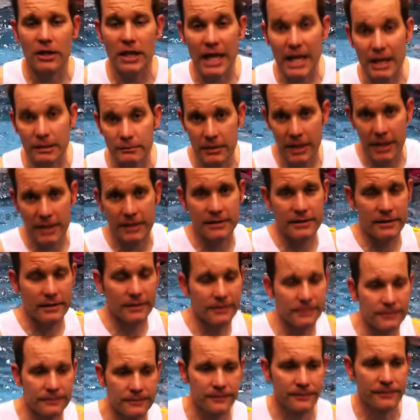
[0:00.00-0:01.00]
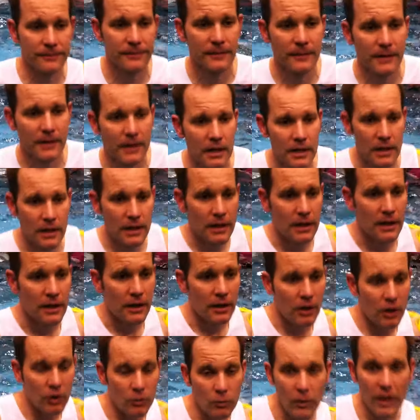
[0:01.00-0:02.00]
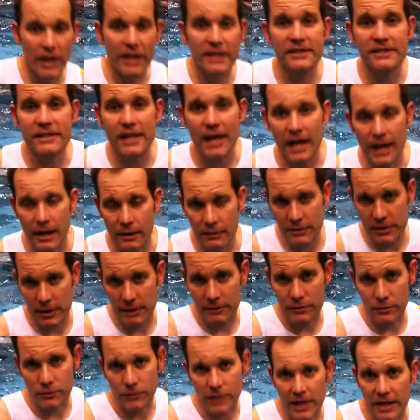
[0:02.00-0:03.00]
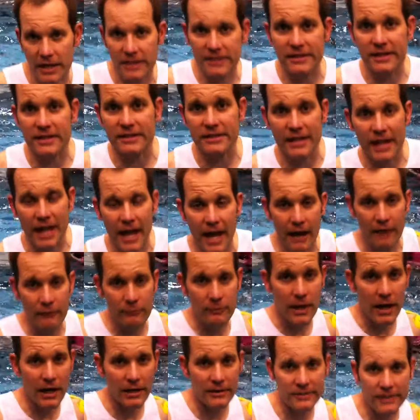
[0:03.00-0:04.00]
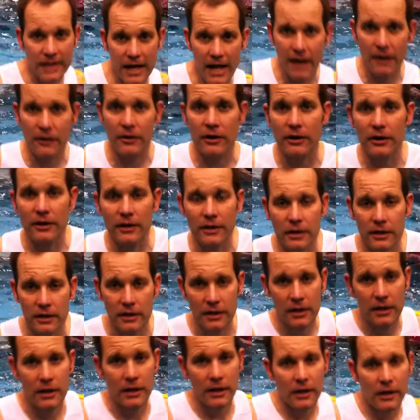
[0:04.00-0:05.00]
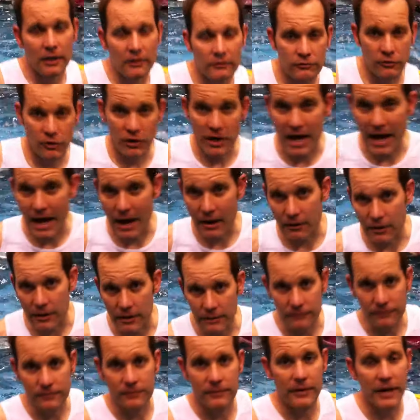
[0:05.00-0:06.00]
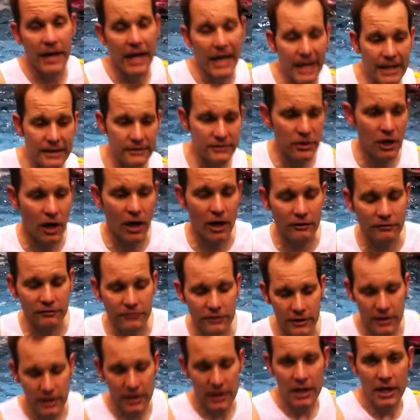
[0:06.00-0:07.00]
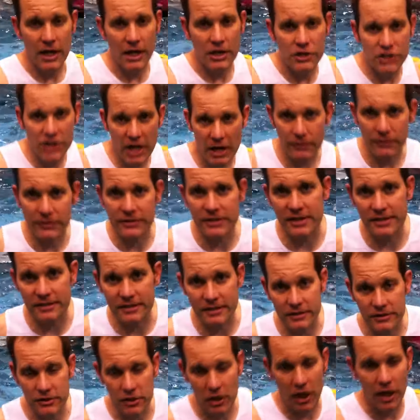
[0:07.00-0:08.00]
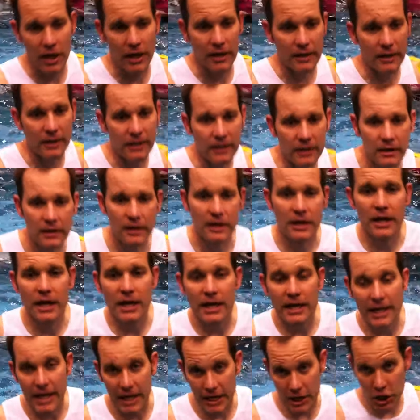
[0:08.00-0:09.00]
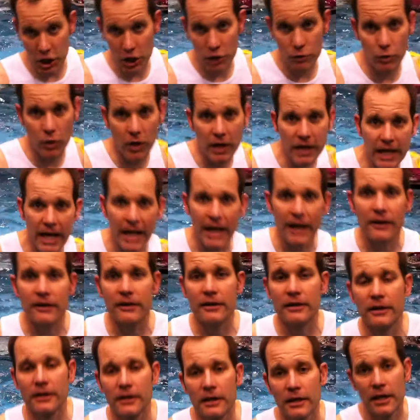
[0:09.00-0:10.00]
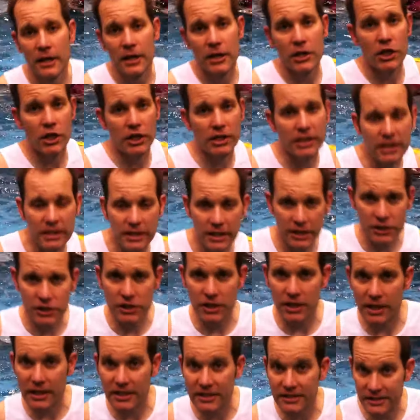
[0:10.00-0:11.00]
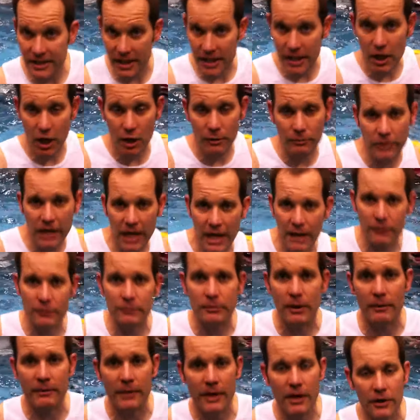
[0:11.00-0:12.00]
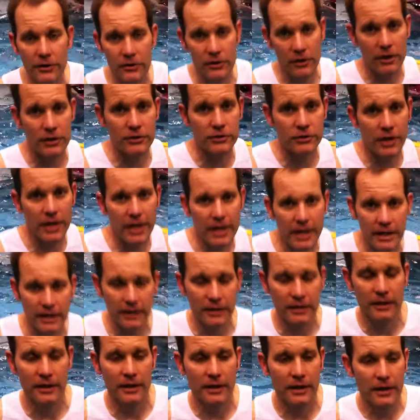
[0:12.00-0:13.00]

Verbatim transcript: on land base. On Wednesday, I was able to run at six and a half miles an hour for an hour, hands off, jet resistance on. Got a good workout, good conditioning, staying on plan with my marathon training,